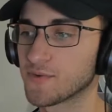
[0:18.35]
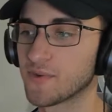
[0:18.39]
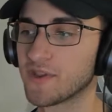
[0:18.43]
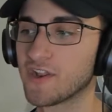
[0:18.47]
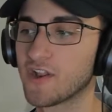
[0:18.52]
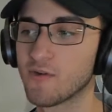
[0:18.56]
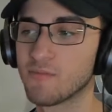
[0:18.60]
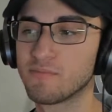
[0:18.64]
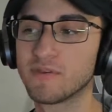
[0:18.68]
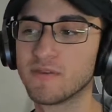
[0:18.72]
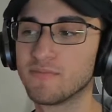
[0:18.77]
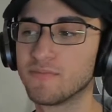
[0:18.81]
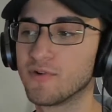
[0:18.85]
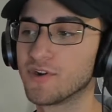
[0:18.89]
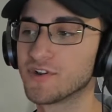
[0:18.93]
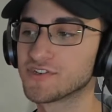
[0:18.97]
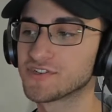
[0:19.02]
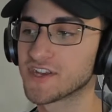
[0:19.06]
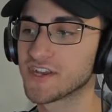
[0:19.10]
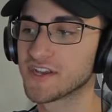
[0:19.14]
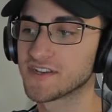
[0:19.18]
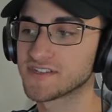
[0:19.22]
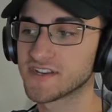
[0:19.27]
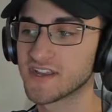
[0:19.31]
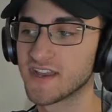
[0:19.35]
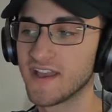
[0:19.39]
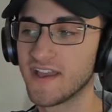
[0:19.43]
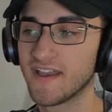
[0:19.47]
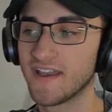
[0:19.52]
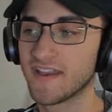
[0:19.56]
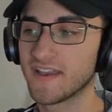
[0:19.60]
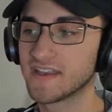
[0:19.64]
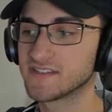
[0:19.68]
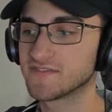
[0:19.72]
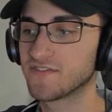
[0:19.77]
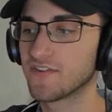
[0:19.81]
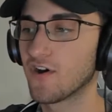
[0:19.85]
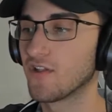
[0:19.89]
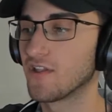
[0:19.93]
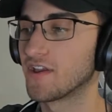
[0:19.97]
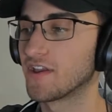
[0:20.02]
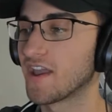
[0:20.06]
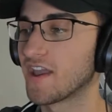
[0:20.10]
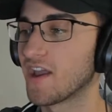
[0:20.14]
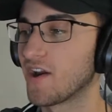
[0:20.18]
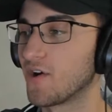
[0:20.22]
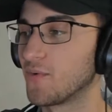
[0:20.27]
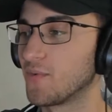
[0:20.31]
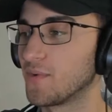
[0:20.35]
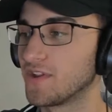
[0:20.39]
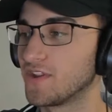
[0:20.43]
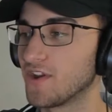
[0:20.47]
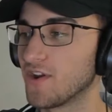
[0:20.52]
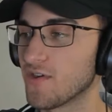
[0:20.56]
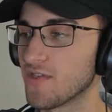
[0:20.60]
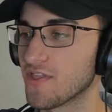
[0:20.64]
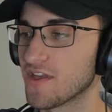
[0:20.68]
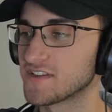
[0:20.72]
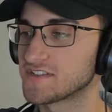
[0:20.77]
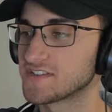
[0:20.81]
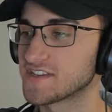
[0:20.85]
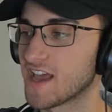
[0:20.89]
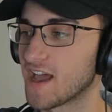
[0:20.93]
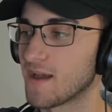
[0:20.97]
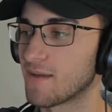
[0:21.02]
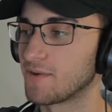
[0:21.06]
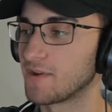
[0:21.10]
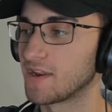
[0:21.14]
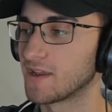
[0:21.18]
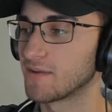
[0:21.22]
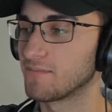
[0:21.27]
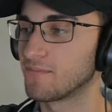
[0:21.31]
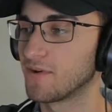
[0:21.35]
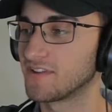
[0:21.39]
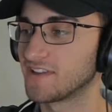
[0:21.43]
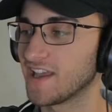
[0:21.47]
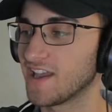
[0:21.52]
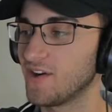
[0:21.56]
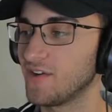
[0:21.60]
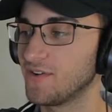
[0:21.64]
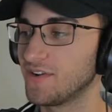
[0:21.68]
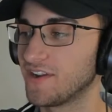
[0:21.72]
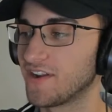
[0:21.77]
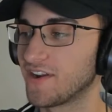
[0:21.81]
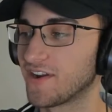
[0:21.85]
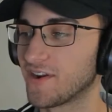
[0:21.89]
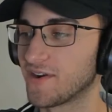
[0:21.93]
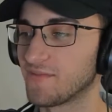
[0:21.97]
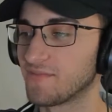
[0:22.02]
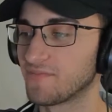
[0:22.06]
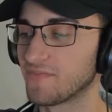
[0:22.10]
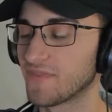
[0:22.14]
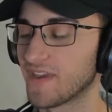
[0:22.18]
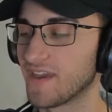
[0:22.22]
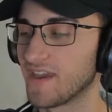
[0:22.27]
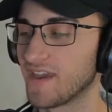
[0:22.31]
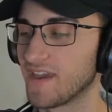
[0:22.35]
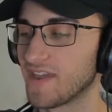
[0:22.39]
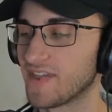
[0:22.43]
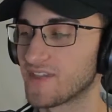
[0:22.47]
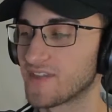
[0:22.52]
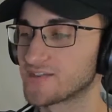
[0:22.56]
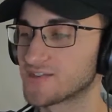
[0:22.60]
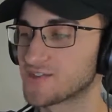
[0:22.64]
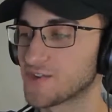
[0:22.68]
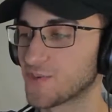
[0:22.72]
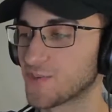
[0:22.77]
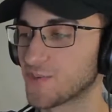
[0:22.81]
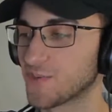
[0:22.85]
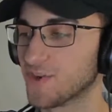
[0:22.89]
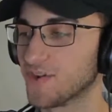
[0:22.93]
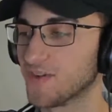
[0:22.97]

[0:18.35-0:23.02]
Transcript: We know Pete Buttigieg is falling out. We know that's happening. But down here, there's a really